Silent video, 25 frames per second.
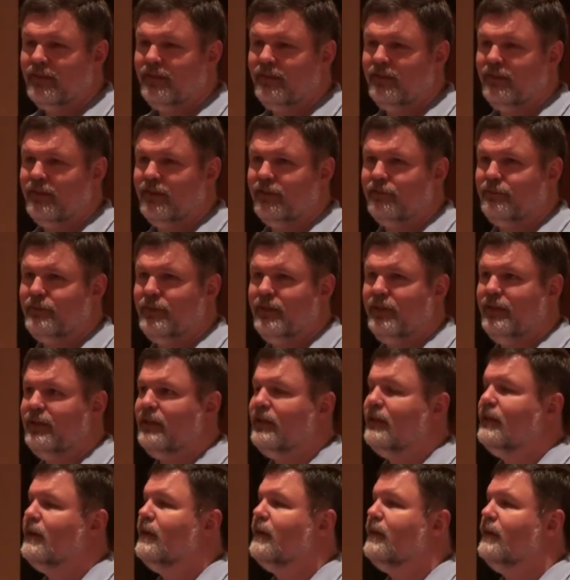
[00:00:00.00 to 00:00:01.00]
the RFP,
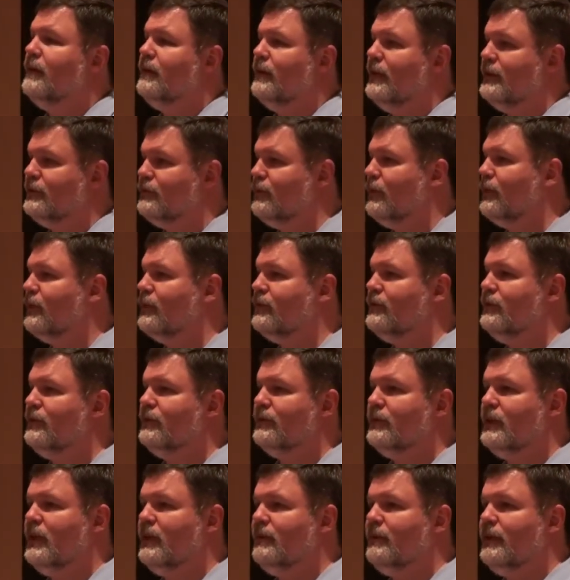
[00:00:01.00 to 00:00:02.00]
you know, has to work with a
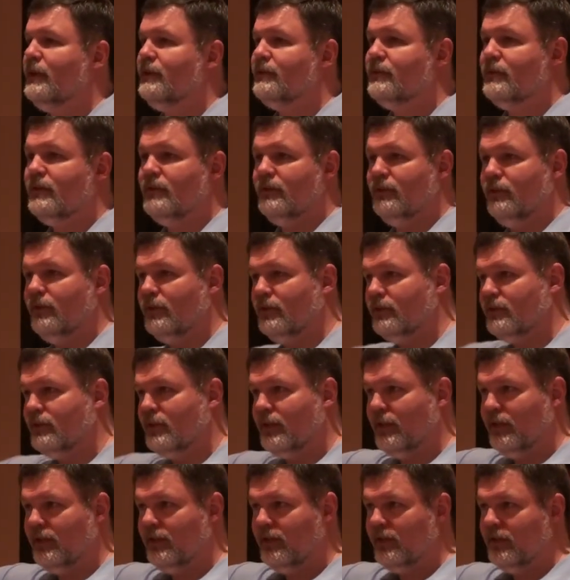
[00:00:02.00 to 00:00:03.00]
SQL database, you can
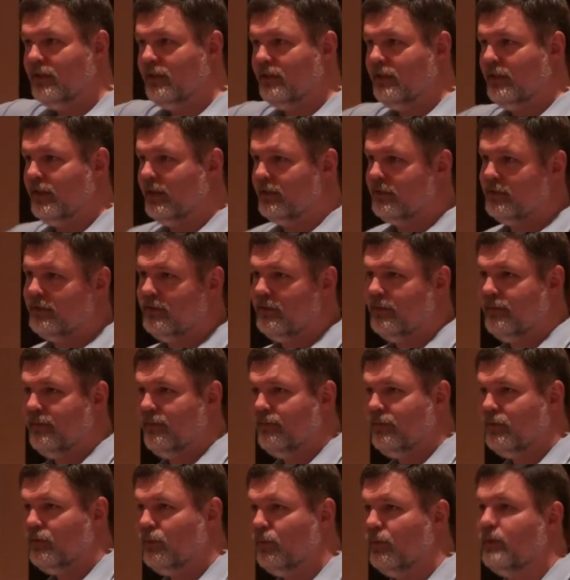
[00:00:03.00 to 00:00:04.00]
say yes,
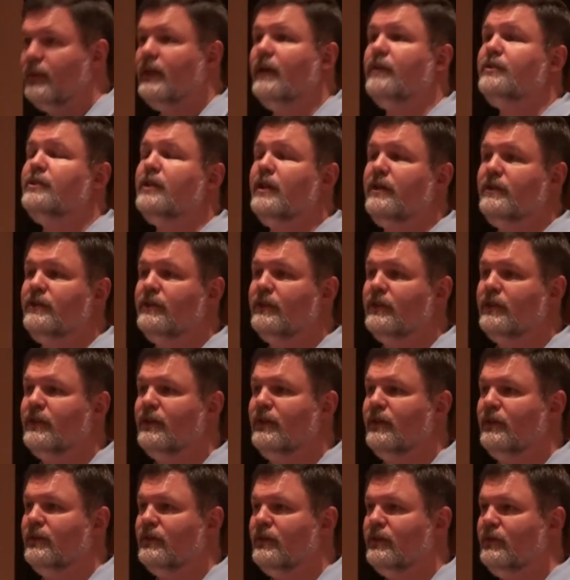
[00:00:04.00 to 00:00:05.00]
without changing your
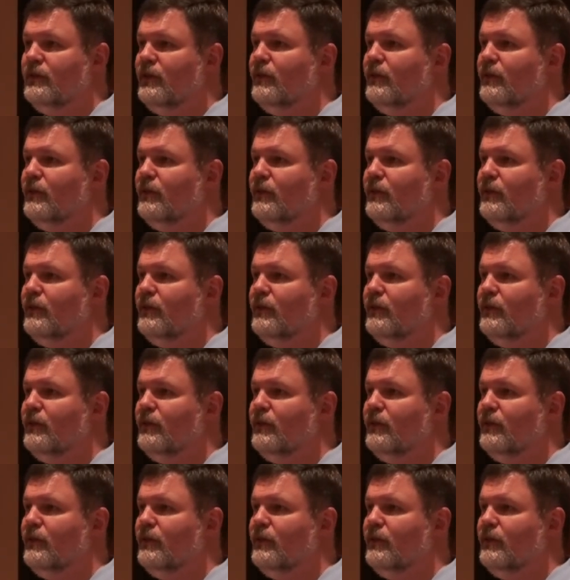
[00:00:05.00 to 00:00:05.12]
code.